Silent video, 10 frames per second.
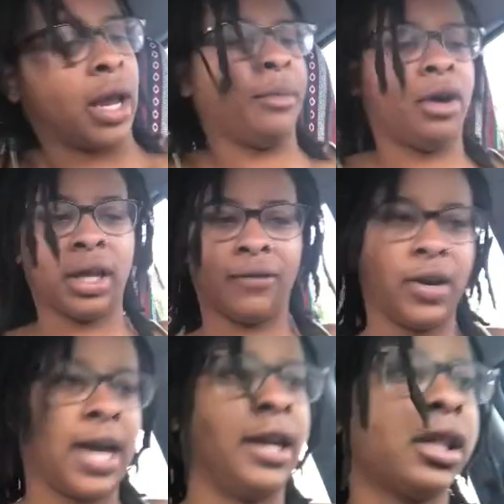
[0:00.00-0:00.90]
I'm gonna get the
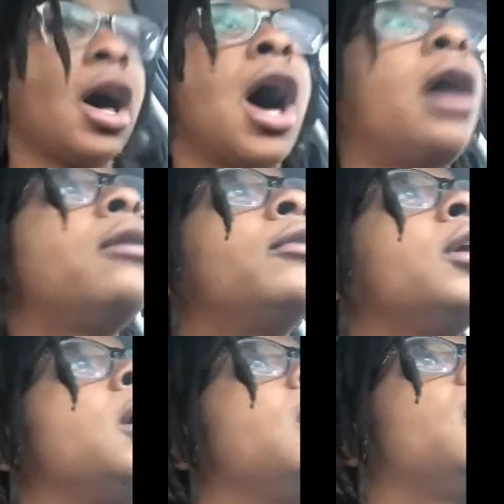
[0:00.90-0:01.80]
fuck out of this car.
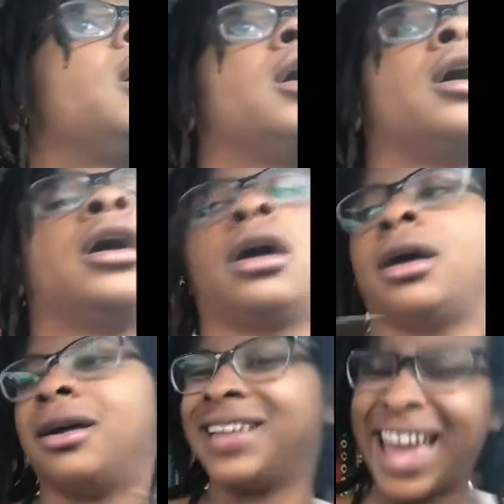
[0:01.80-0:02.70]

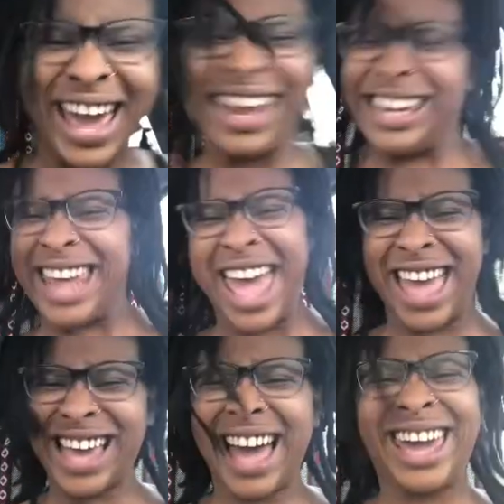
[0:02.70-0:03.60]
And
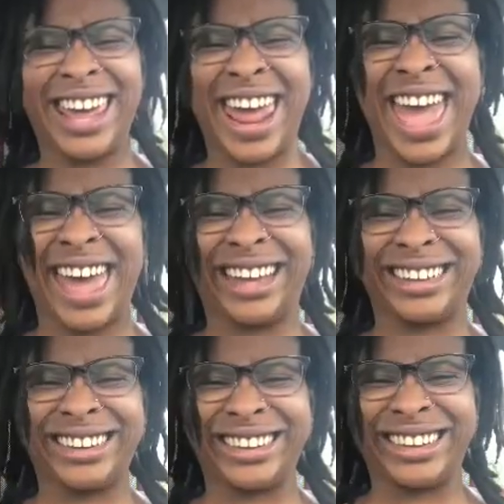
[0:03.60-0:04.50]
that. Y'all hit it?
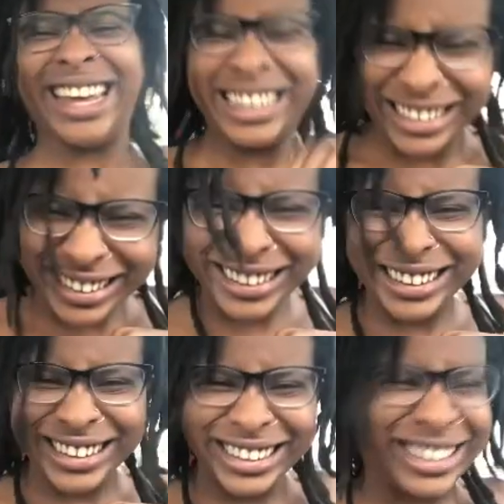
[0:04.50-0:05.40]

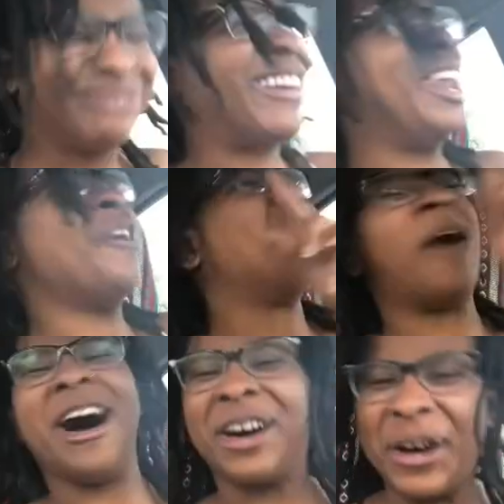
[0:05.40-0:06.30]
My little
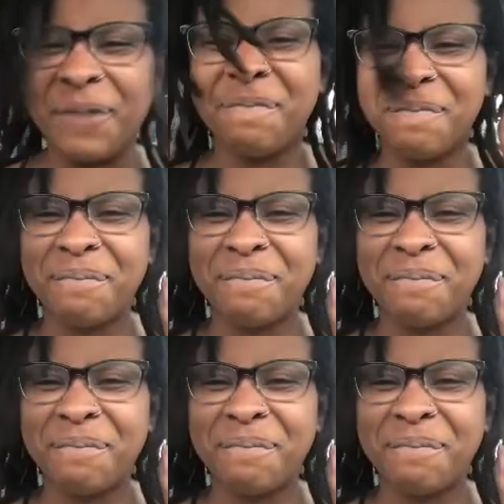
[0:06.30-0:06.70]
welcome.